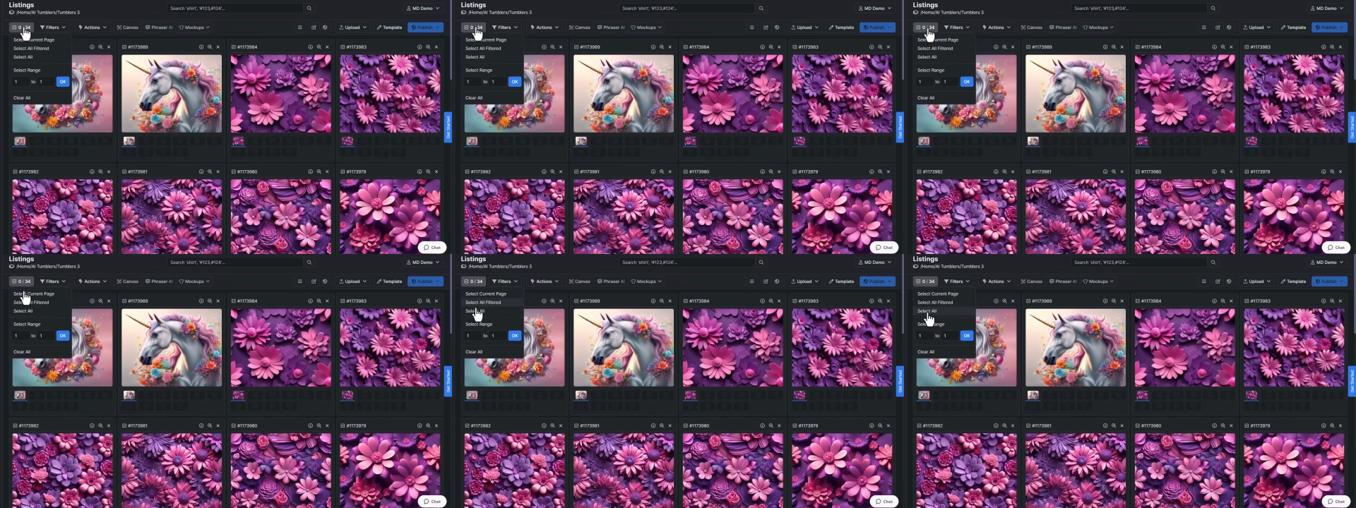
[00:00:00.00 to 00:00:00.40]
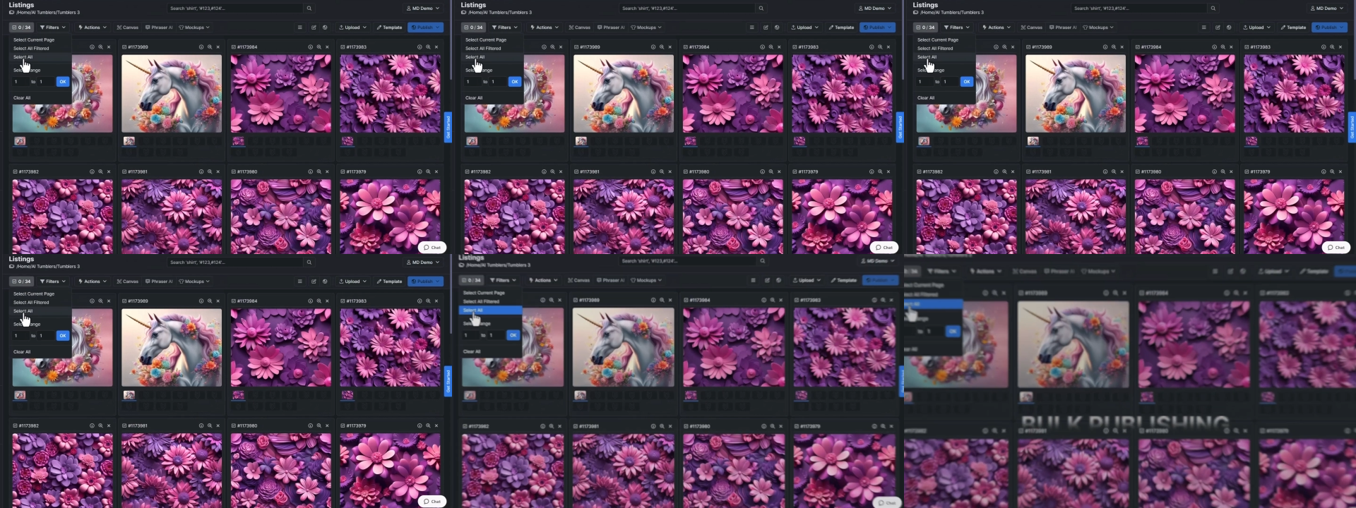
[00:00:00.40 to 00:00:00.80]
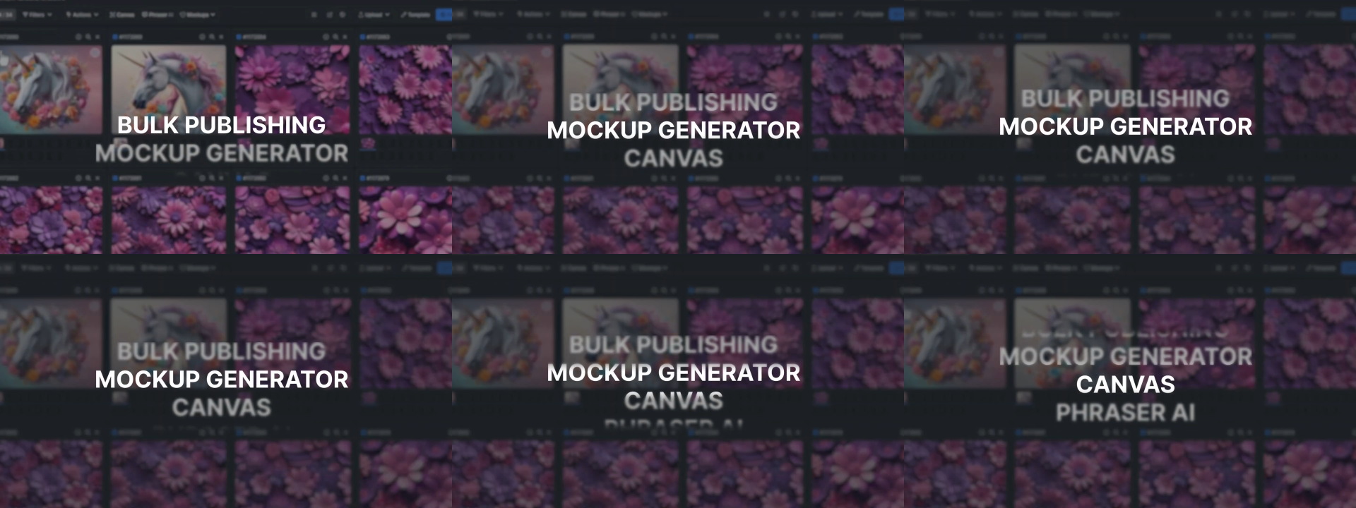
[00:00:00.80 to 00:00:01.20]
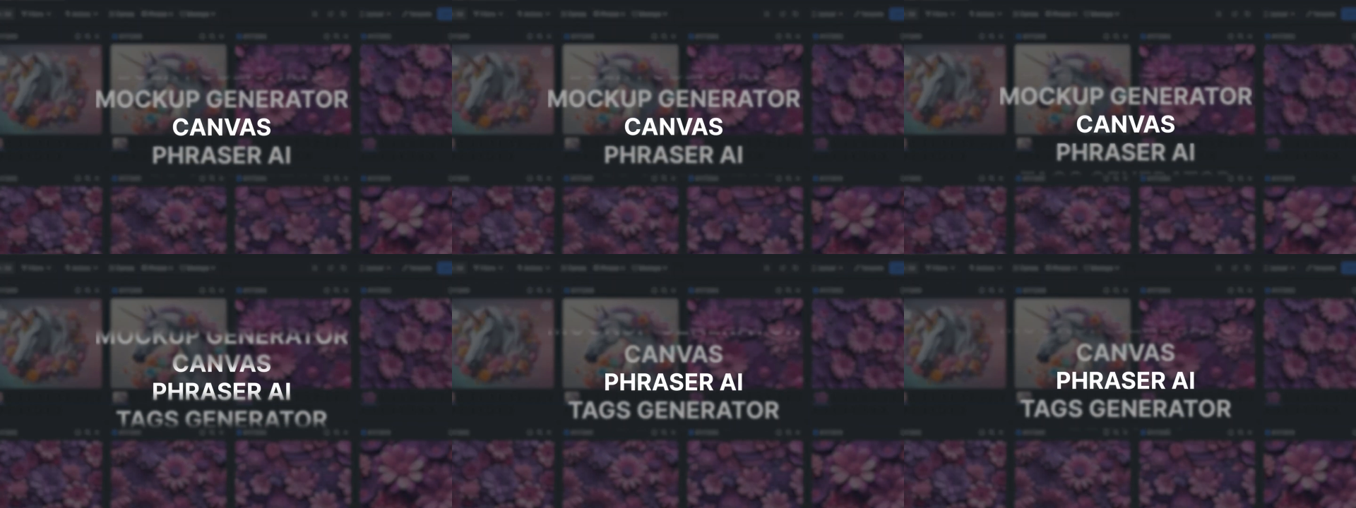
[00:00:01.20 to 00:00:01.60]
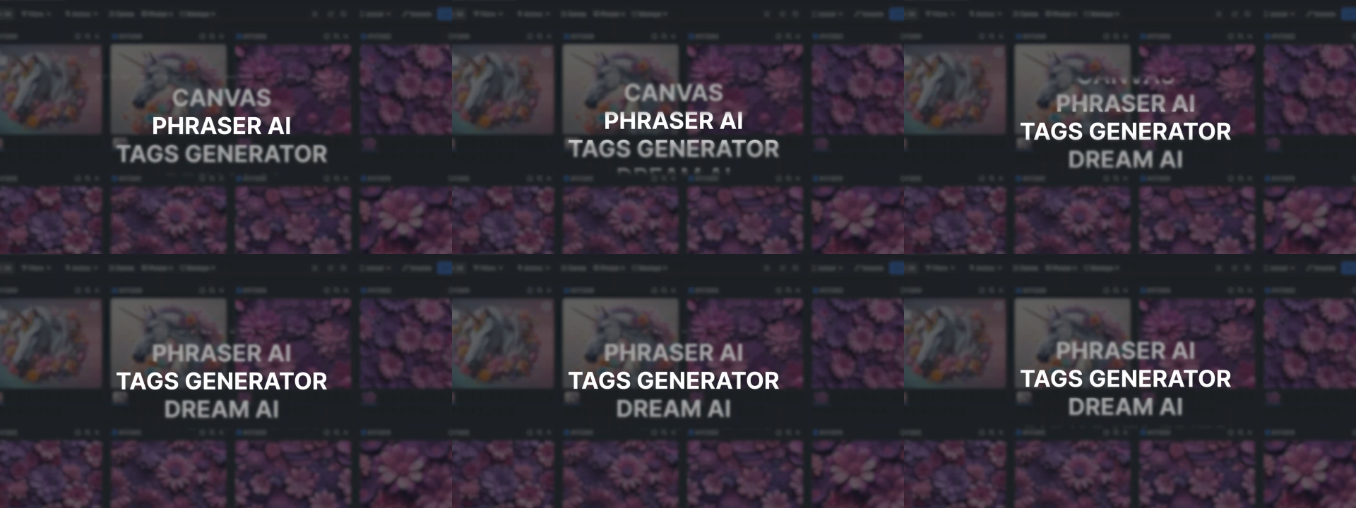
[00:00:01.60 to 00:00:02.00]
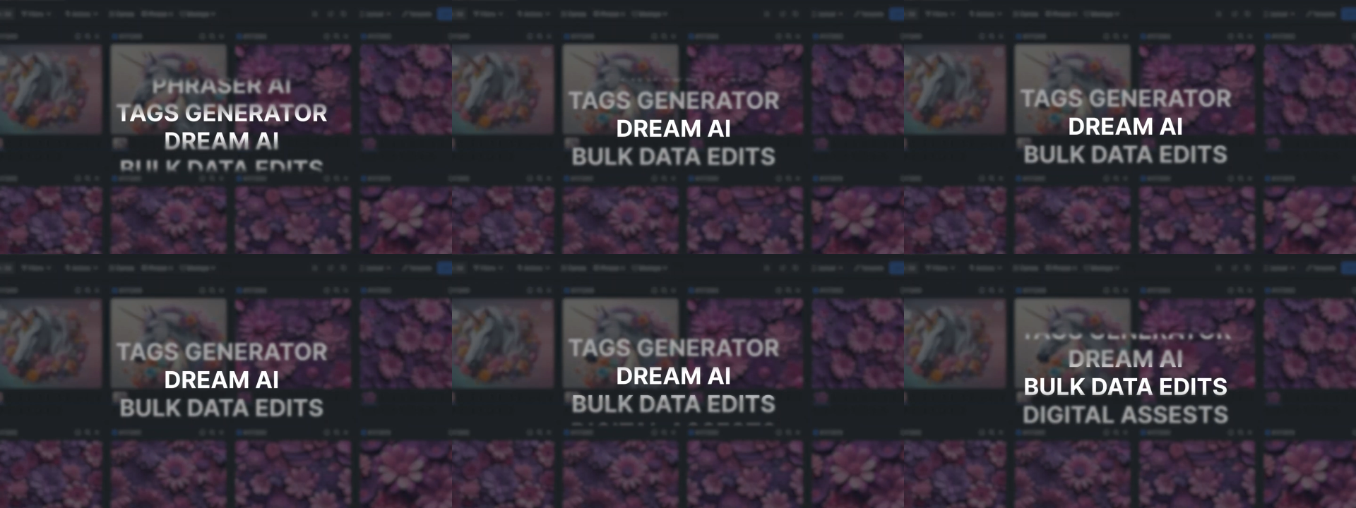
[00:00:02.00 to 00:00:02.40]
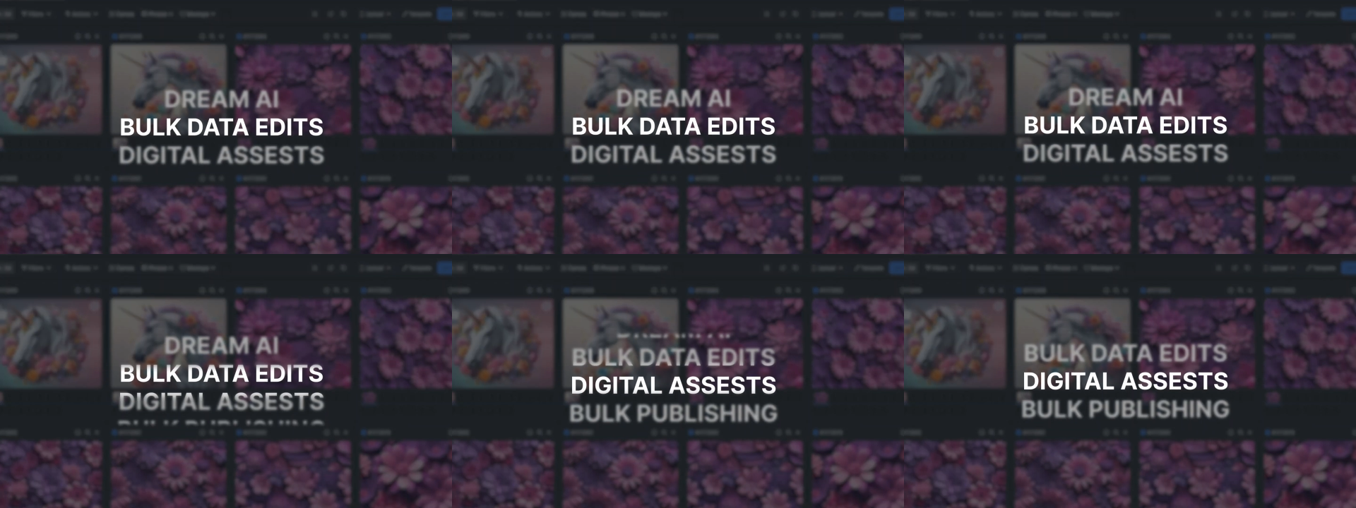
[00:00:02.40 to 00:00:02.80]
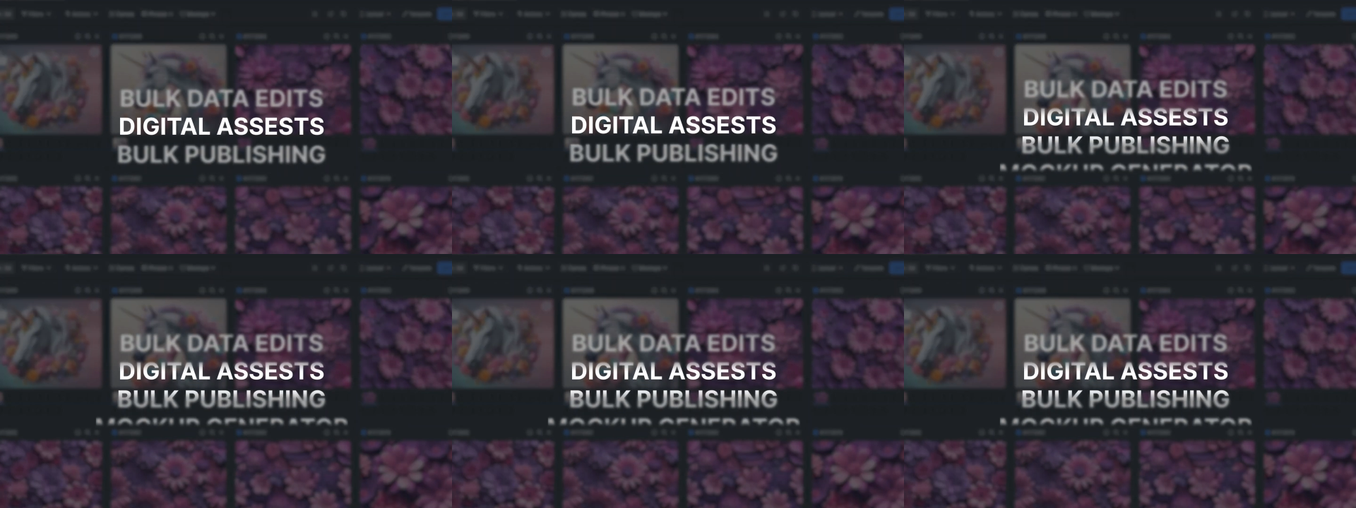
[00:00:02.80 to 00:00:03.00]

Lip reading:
(no speaker visible)